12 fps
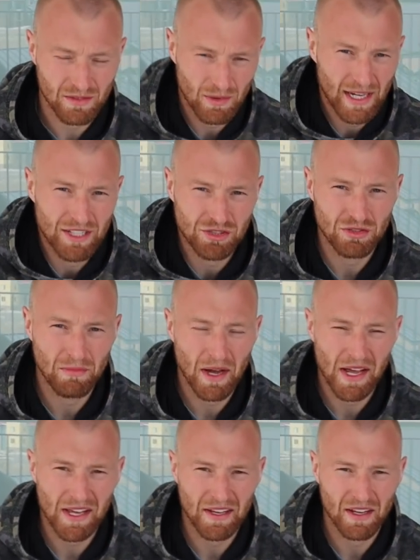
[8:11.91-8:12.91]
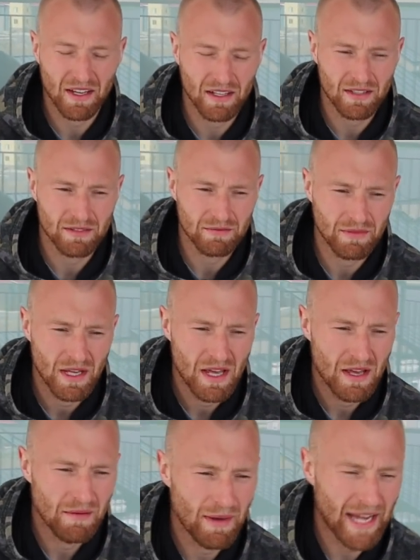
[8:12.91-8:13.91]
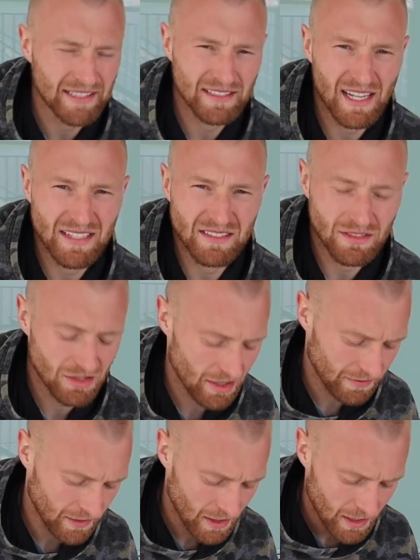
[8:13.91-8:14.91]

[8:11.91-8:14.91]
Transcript: when I do my my exercises and stuff.